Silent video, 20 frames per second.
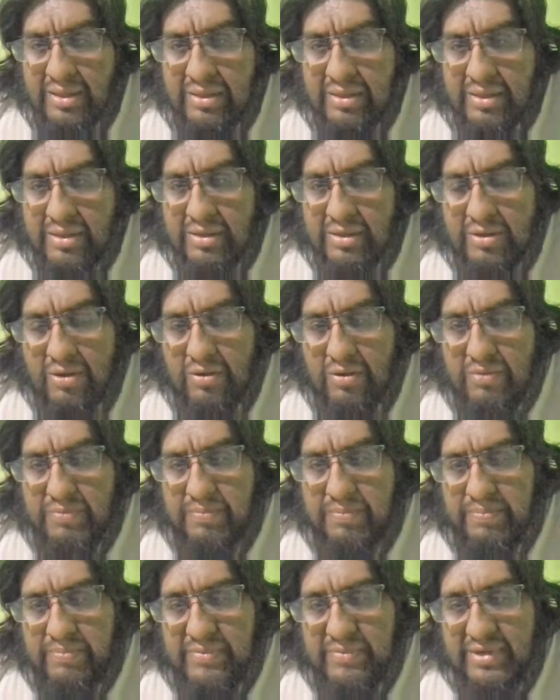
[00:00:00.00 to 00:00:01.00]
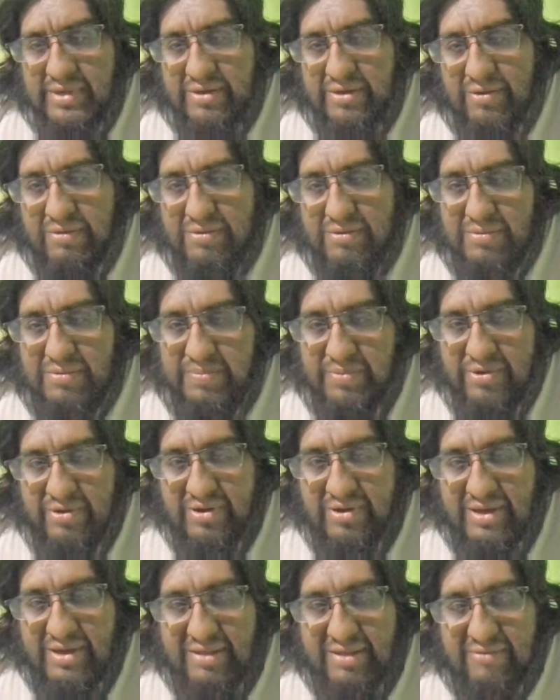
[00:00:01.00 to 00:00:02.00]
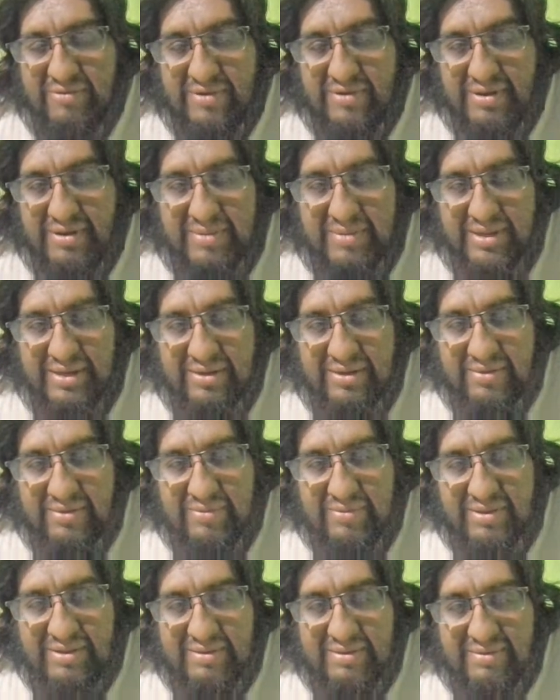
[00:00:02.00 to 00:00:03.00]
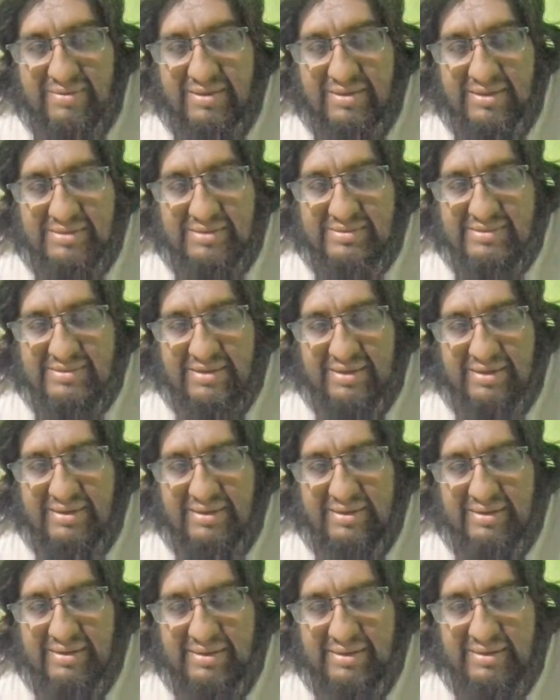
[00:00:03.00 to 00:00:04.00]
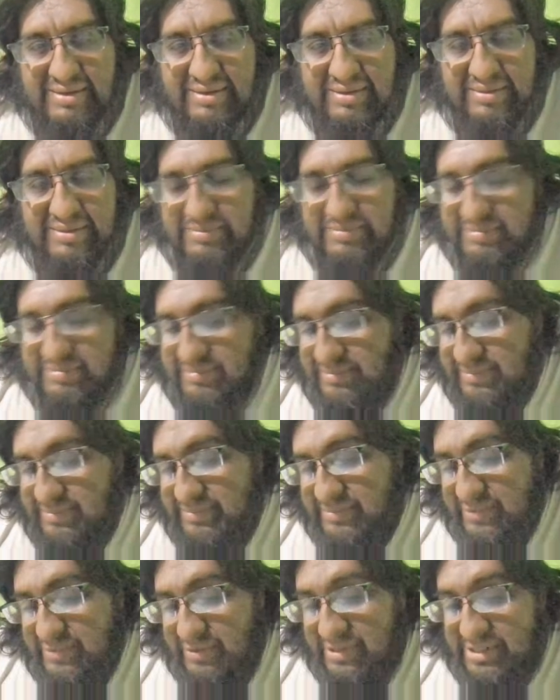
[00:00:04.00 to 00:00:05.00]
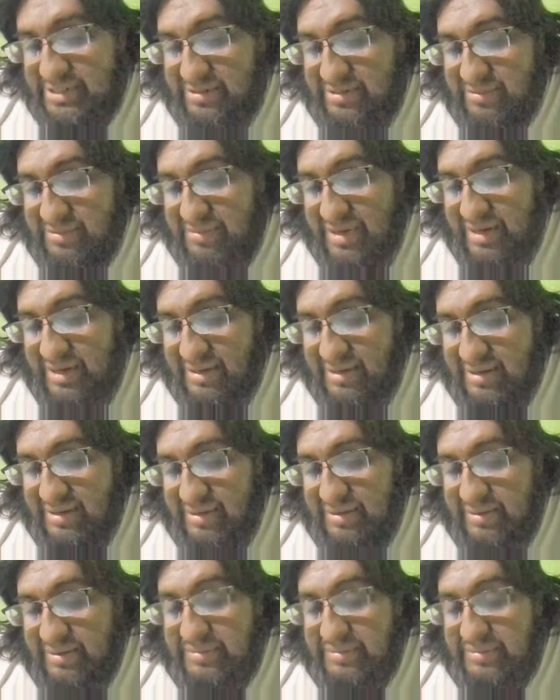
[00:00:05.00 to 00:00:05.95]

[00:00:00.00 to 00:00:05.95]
the code point for a value with this question mark.